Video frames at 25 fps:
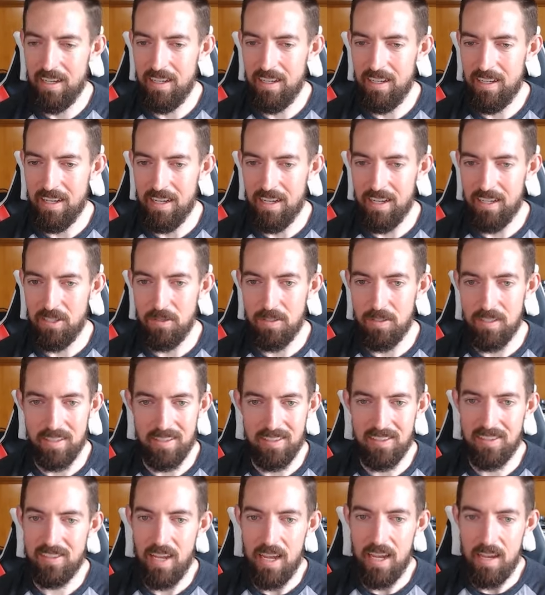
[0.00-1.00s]
You can
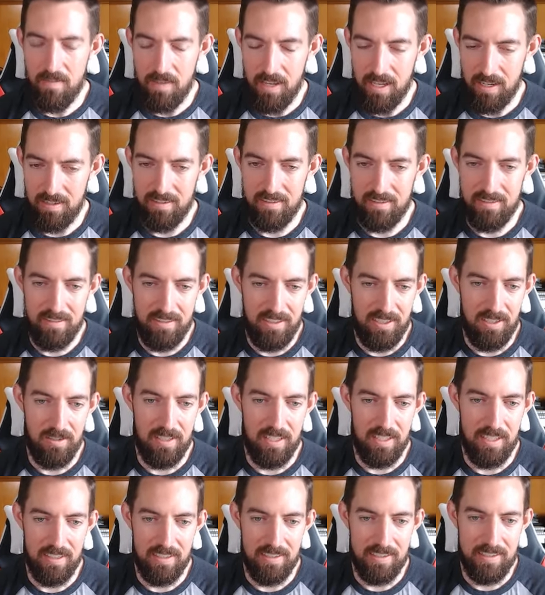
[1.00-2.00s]
save it. You
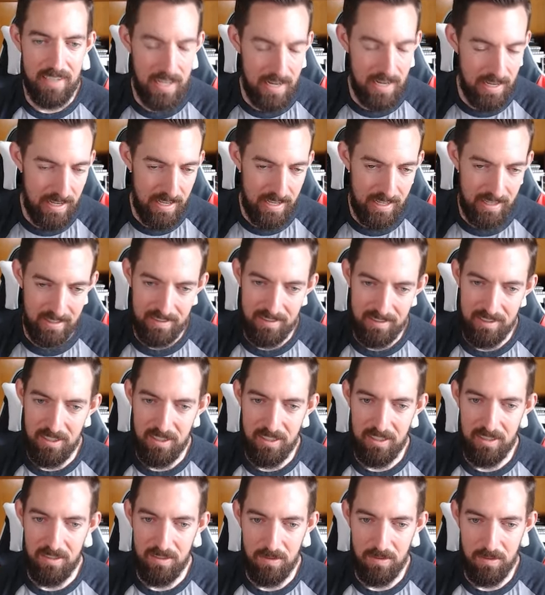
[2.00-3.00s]
can send it.
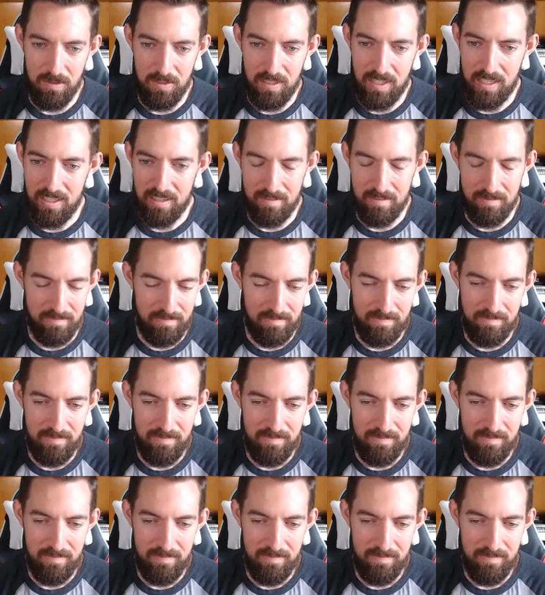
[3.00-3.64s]
You can,